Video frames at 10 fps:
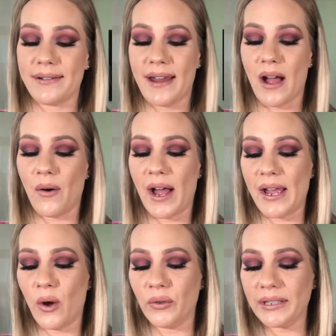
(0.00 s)
Now,
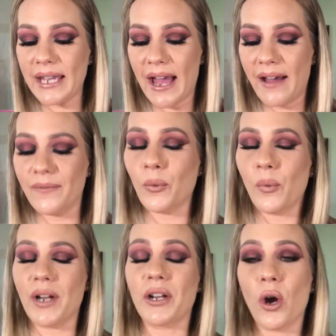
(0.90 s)
I only have
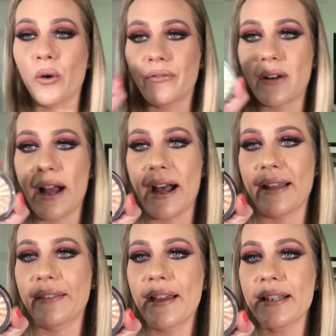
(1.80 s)
one Ofra
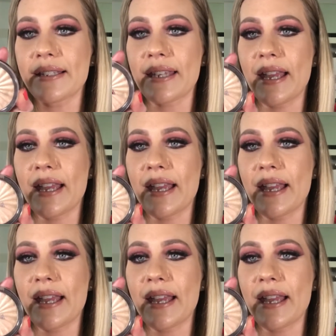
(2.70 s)
highlight,